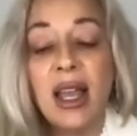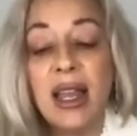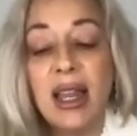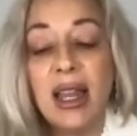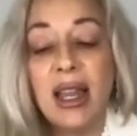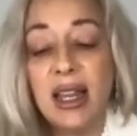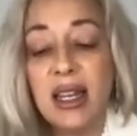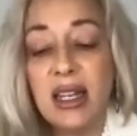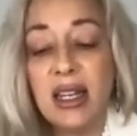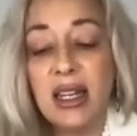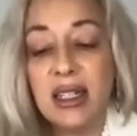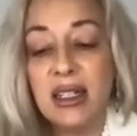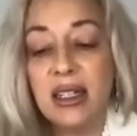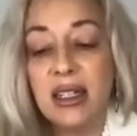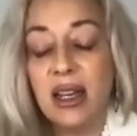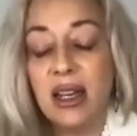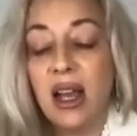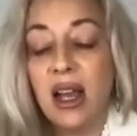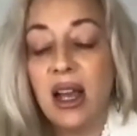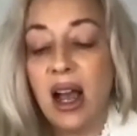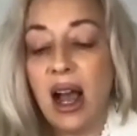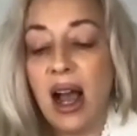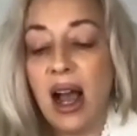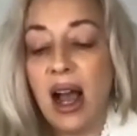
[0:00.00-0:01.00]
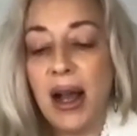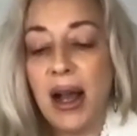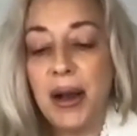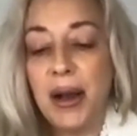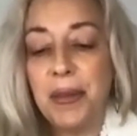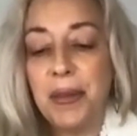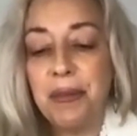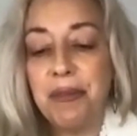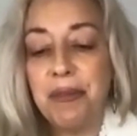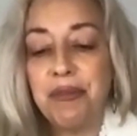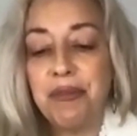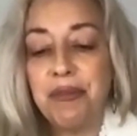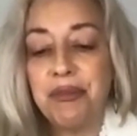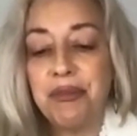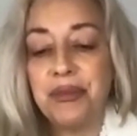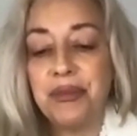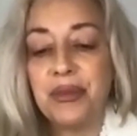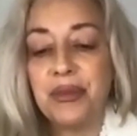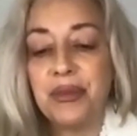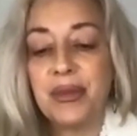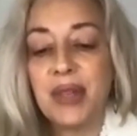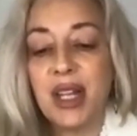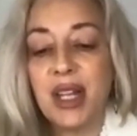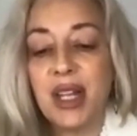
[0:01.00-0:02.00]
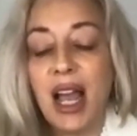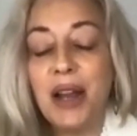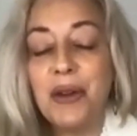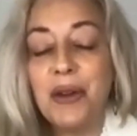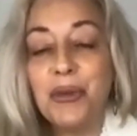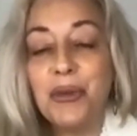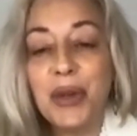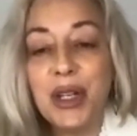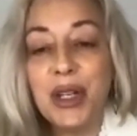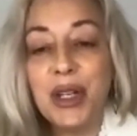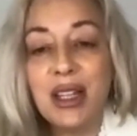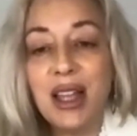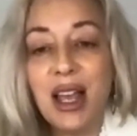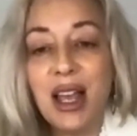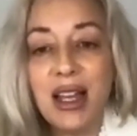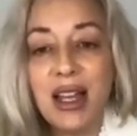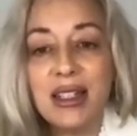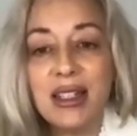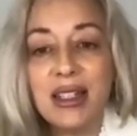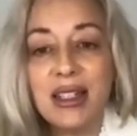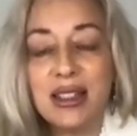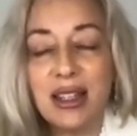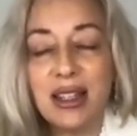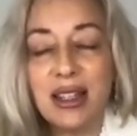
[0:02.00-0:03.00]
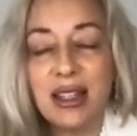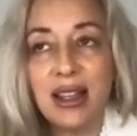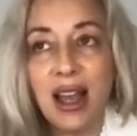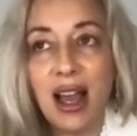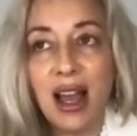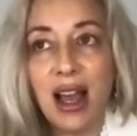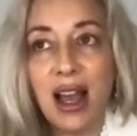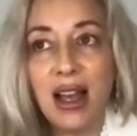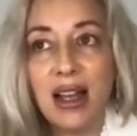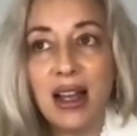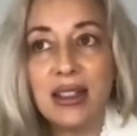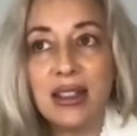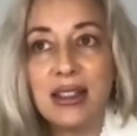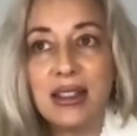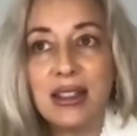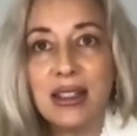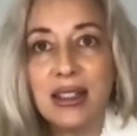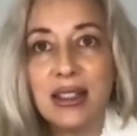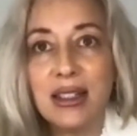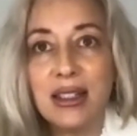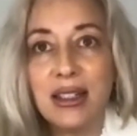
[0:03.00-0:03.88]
And, um, I realized that